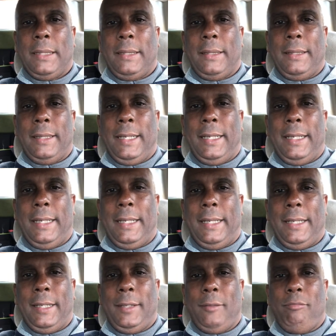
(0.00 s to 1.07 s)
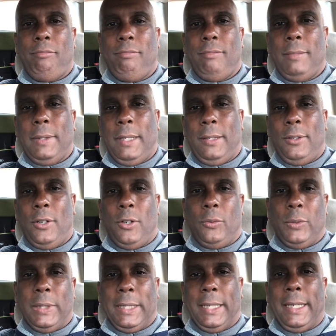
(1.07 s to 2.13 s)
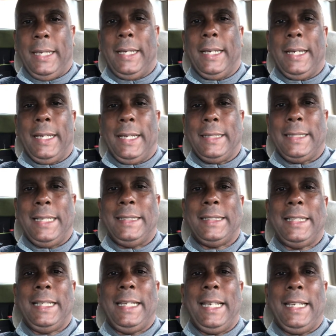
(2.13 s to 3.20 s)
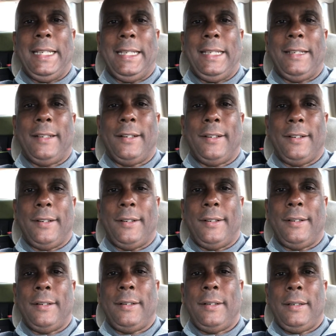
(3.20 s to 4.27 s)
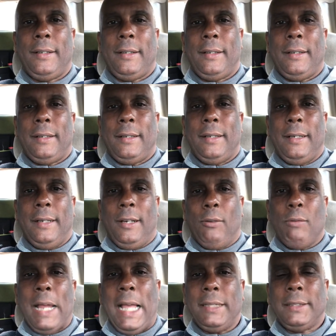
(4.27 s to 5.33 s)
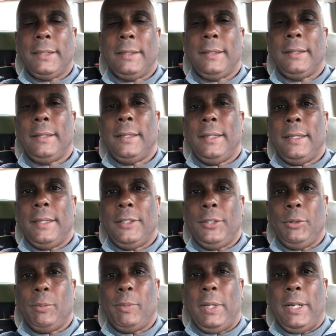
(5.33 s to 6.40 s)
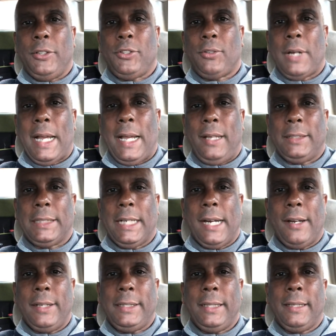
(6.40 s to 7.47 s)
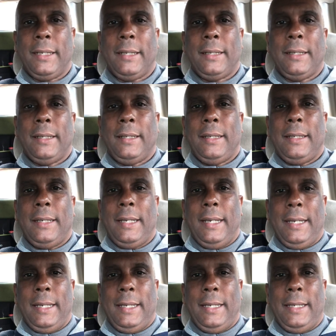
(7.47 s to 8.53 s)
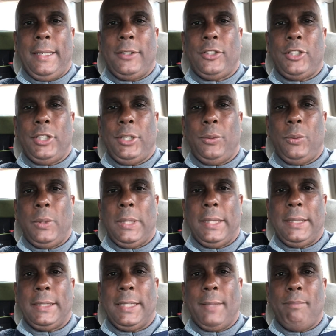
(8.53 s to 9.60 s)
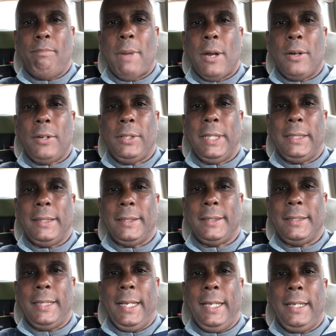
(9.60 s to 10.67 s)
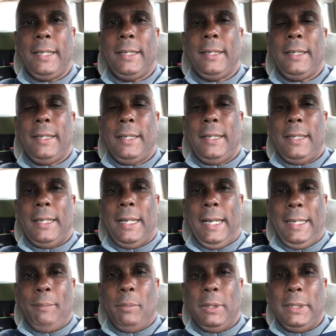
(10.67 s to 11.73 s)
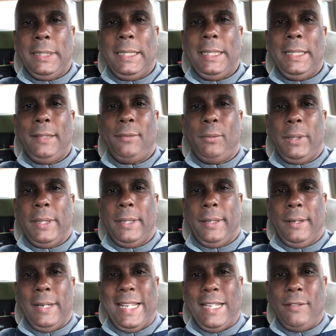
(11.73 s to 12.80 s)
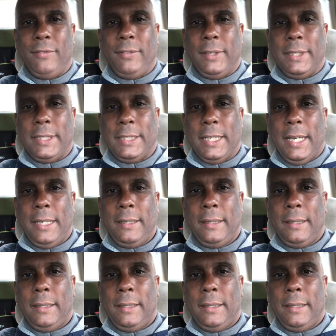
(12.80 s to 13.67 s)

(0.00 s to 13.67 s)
they, along with the king, I guess, instigated her arrest. She was put on trial as a heretic, and she was burned at the stake, I believe, with her infant son.